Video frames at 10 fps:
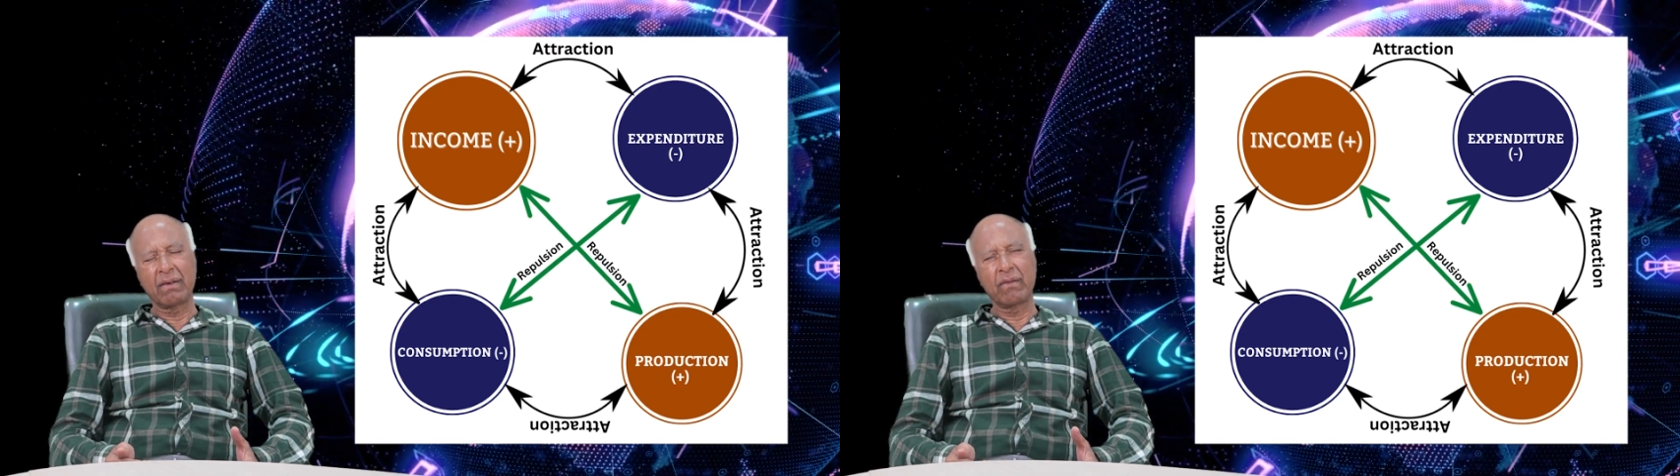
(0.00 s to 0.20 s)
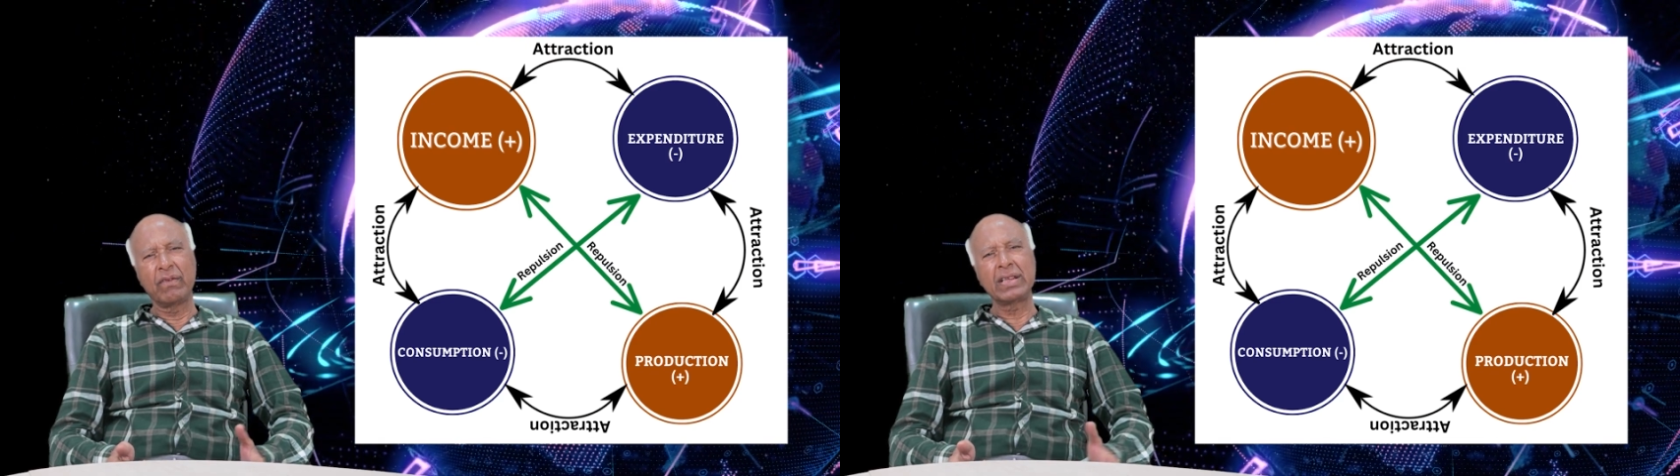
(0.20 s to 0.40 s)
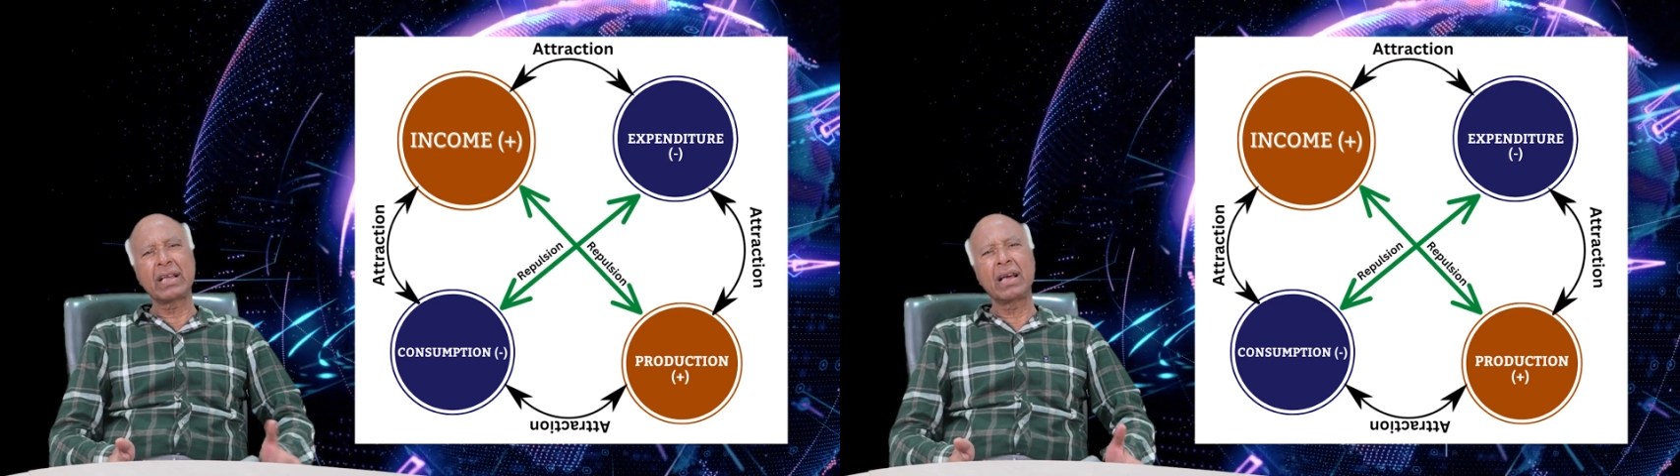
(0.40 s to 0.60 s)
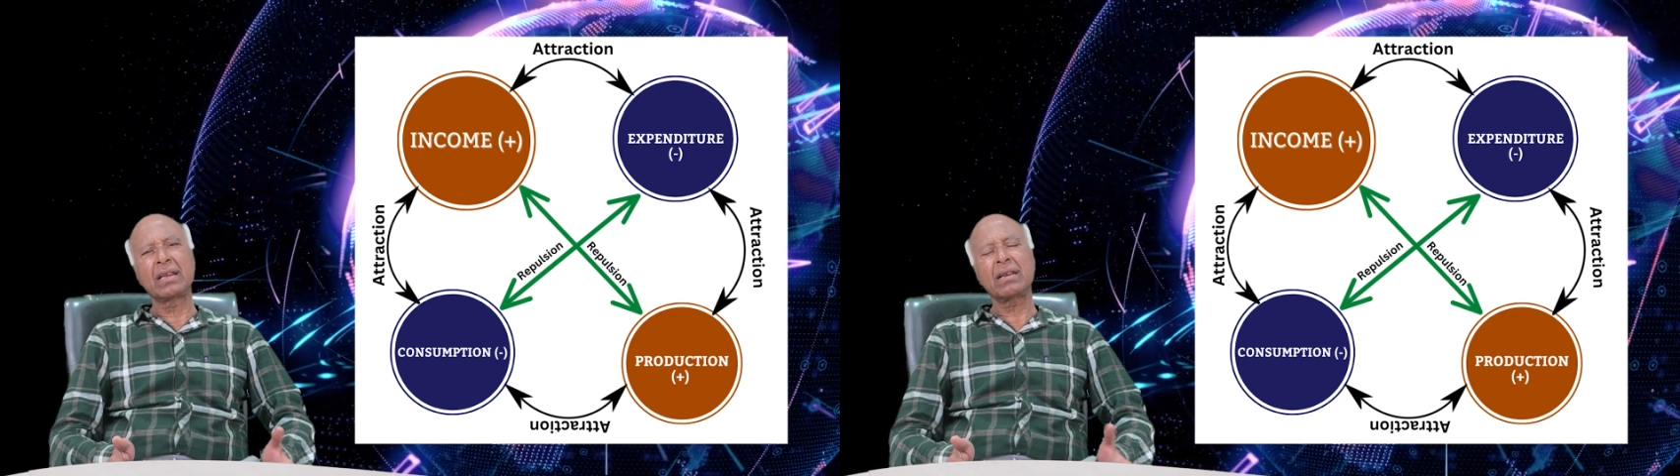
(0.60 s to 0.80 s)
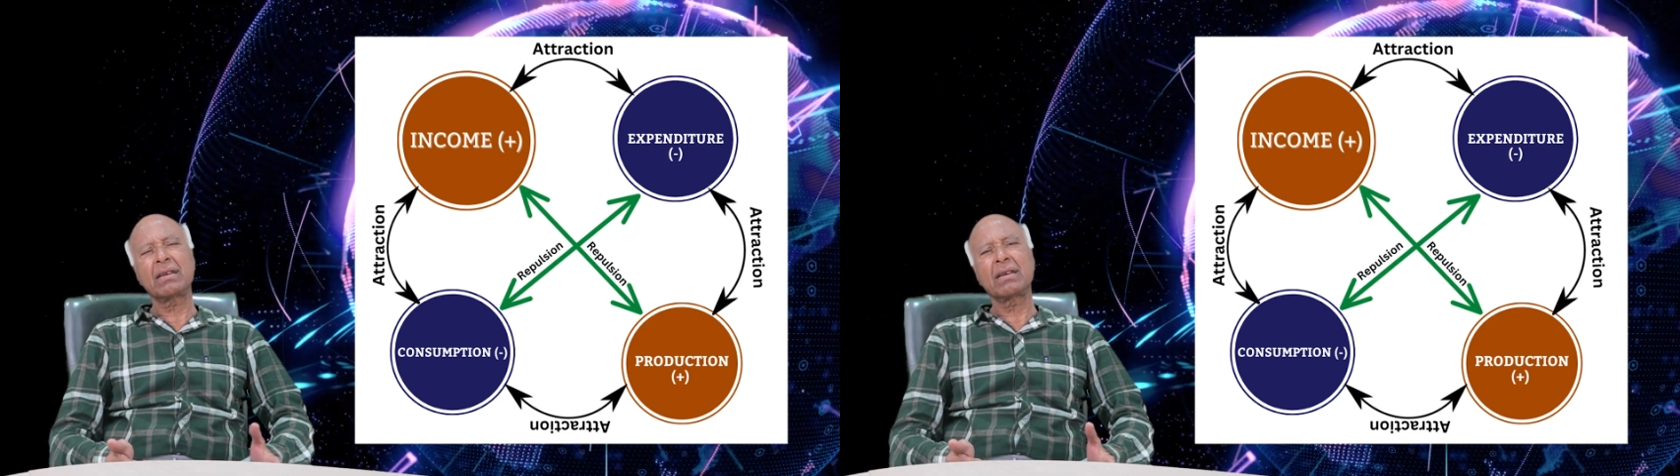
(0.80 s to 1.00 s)
which
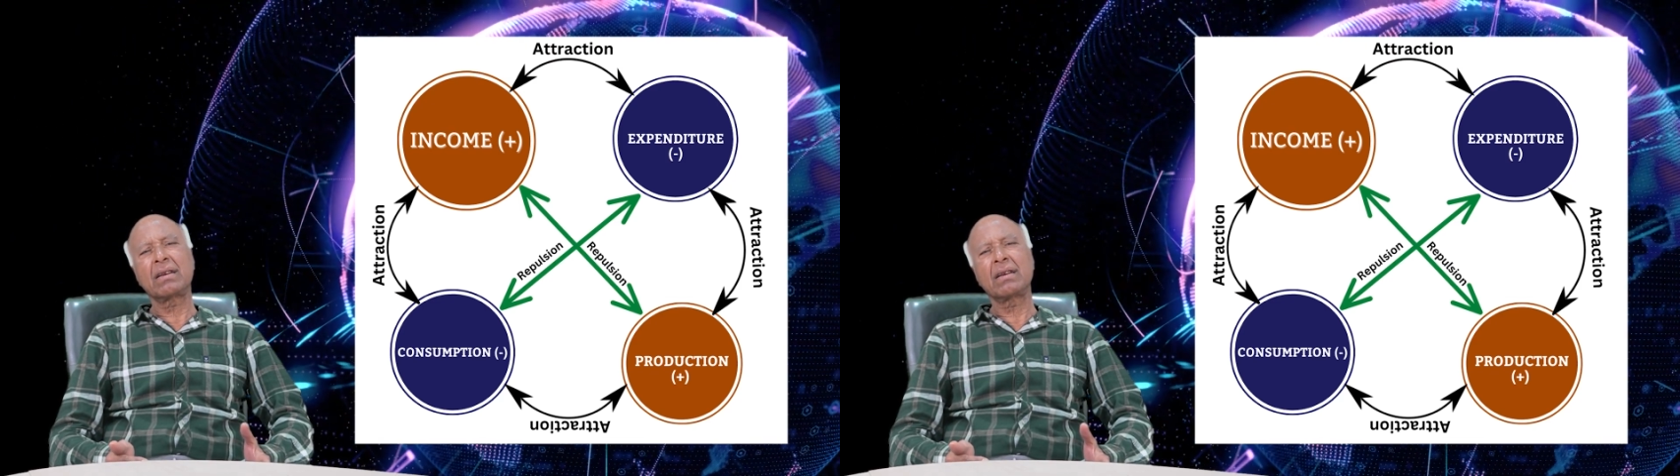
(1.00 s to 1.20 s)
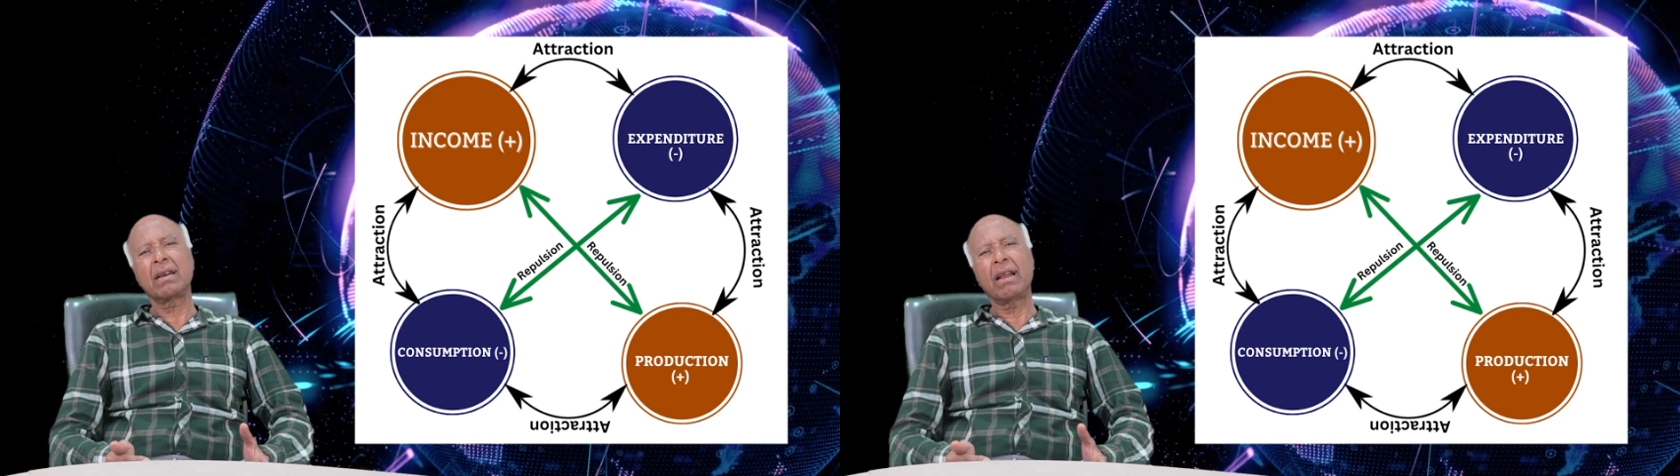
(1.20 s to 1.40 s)
are